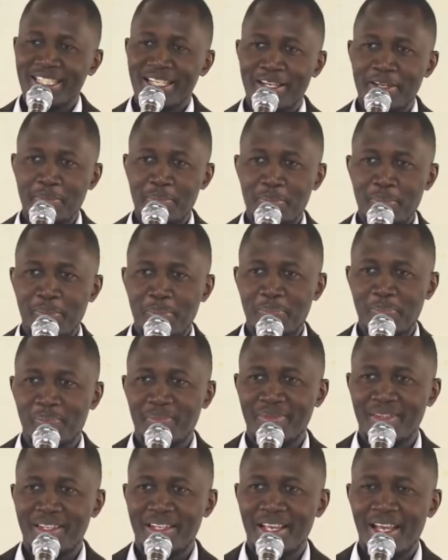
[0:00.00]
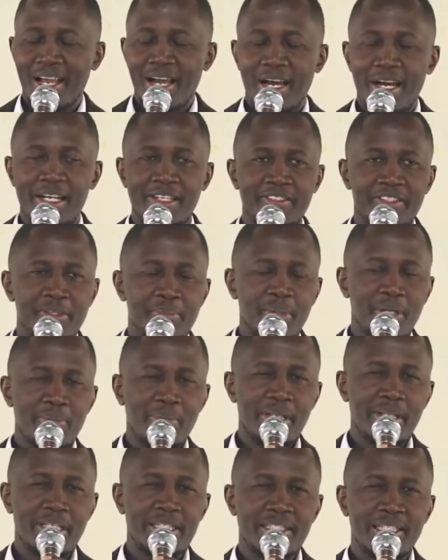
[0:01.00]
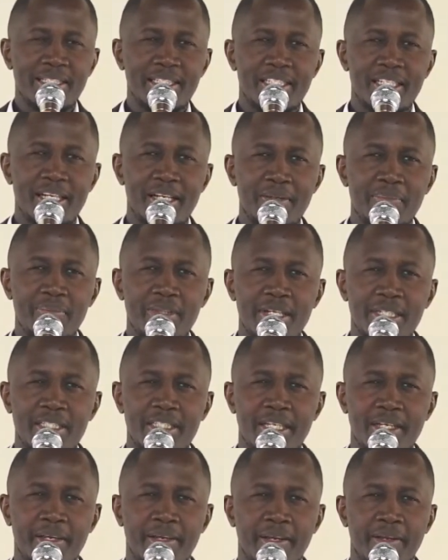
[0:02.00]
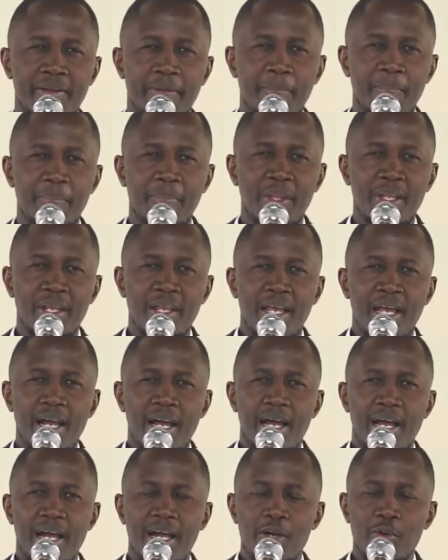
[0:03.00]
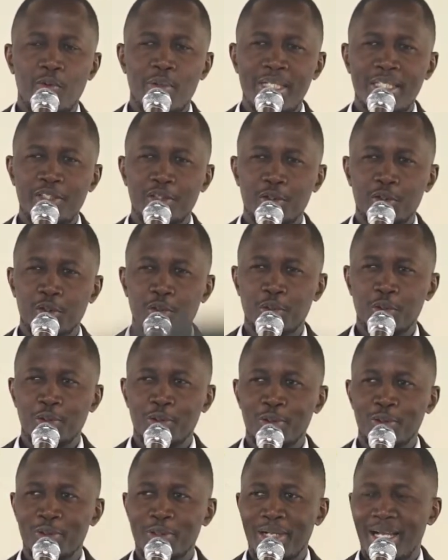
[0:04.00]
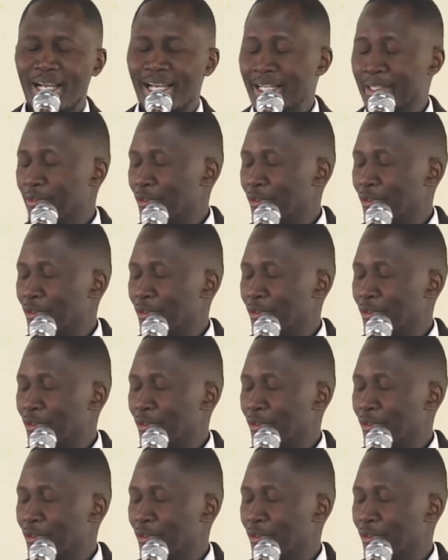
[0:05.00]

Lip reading: time. I'll remember there's a time that I went to